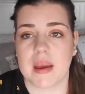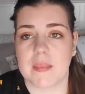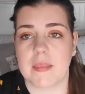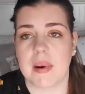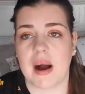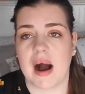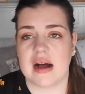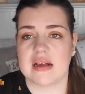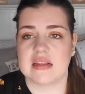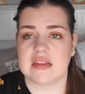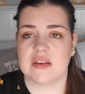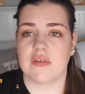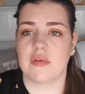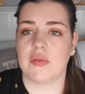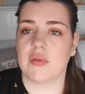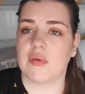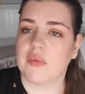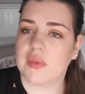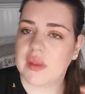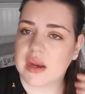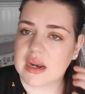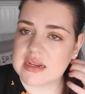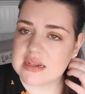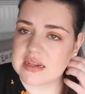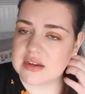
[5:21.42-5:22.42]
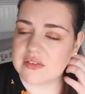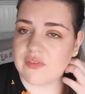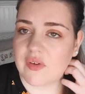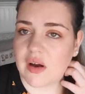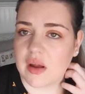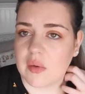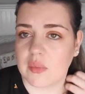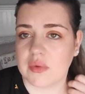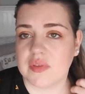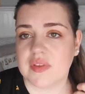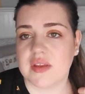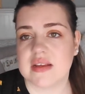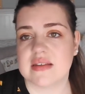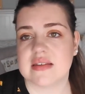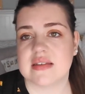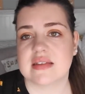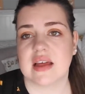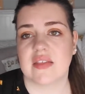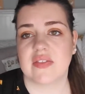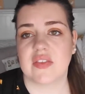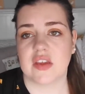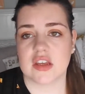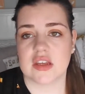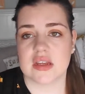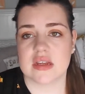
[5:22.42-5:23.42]
big positive though that I did find with these is
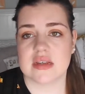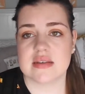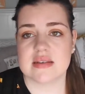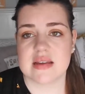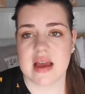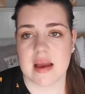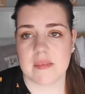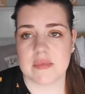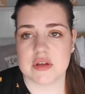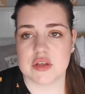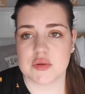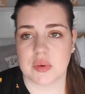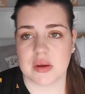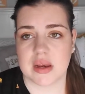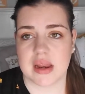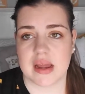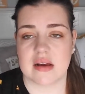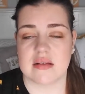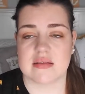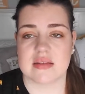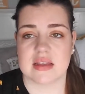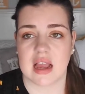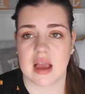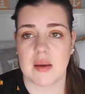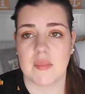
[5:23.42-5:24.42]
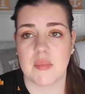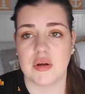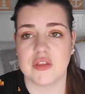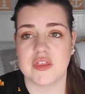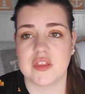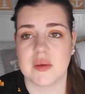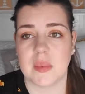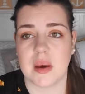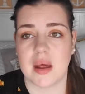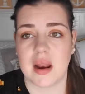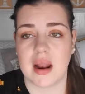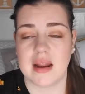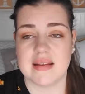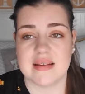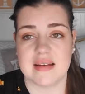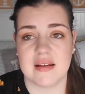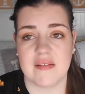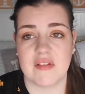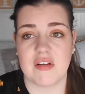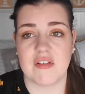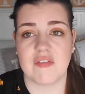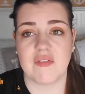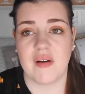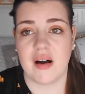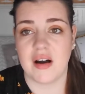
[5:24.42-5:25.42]
that they didn't damage my nails. Like, I put them on, I
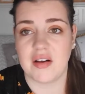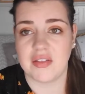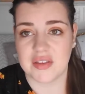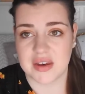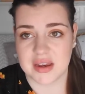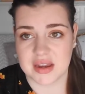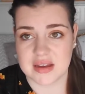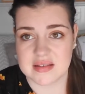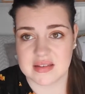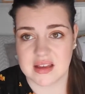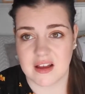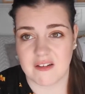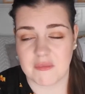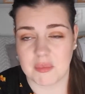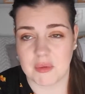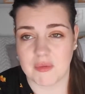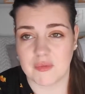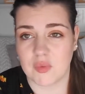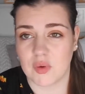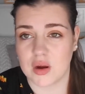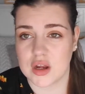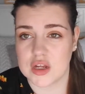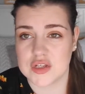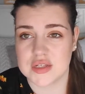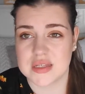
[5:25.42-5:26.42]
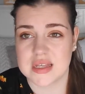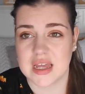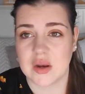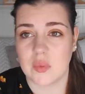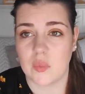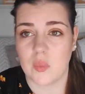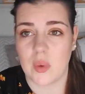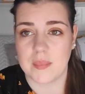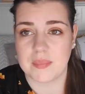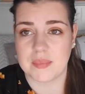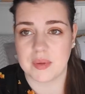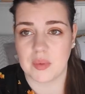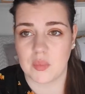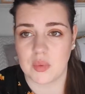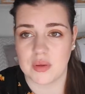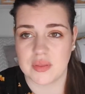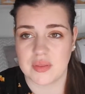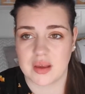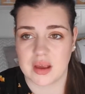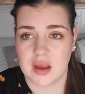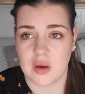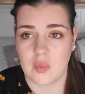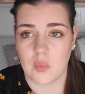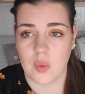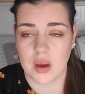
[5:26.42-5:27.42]
didn't have to file the nails off before. You just had to wipe them with
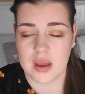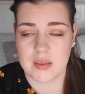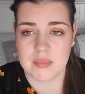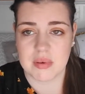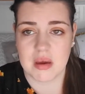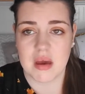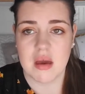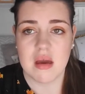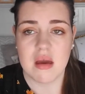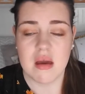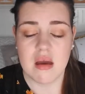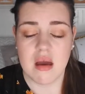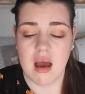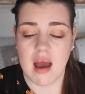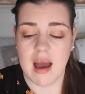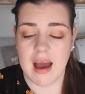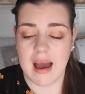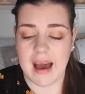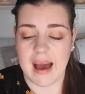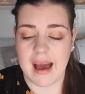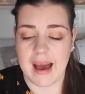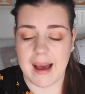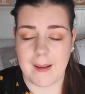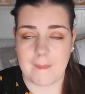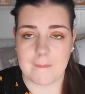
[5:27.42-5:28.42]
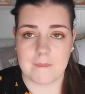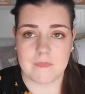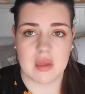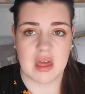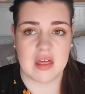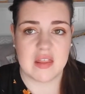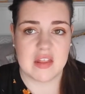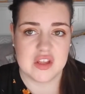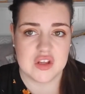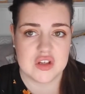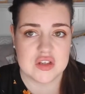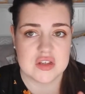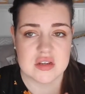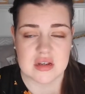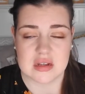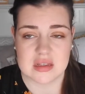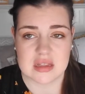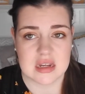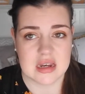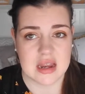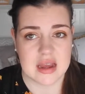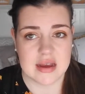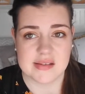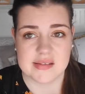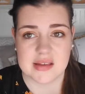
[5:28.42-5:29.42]
like a wipe, and then you stick
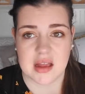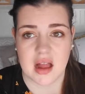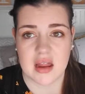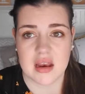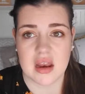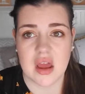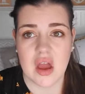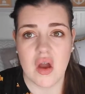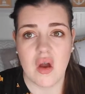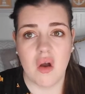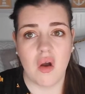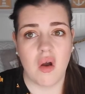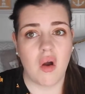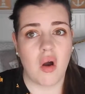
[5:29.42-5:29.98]
the nails on.